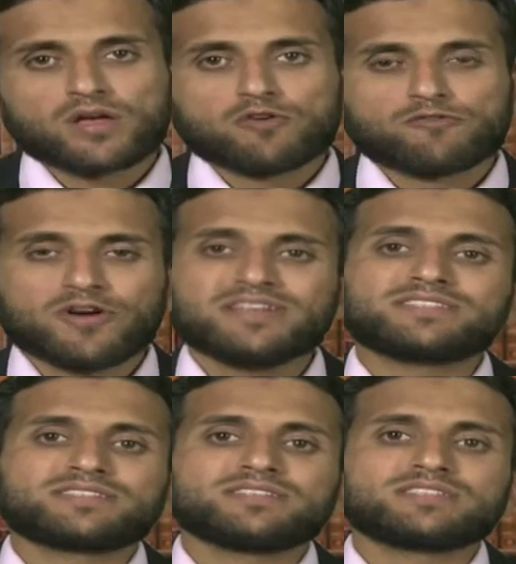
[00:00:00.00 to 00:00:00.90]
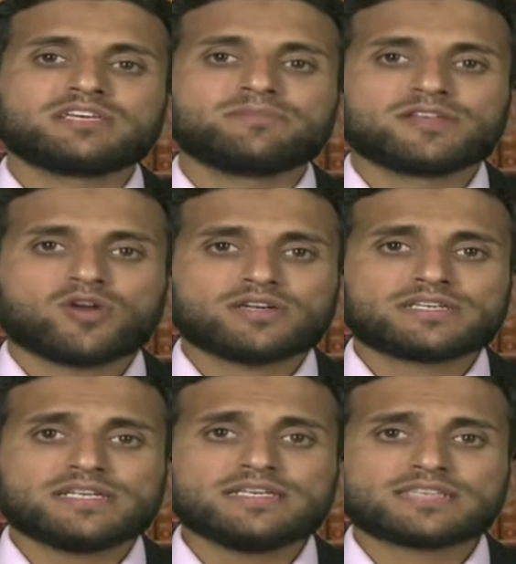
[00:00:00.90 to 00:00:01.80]
For instance, he may not
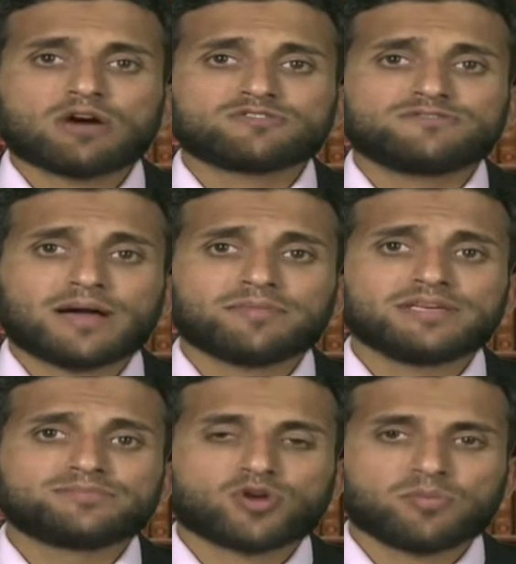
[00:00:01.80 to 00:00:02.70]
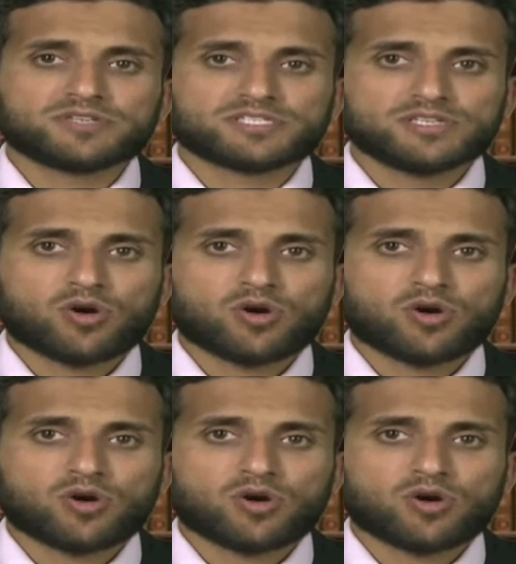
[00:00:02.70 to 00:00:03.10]
lease out family property,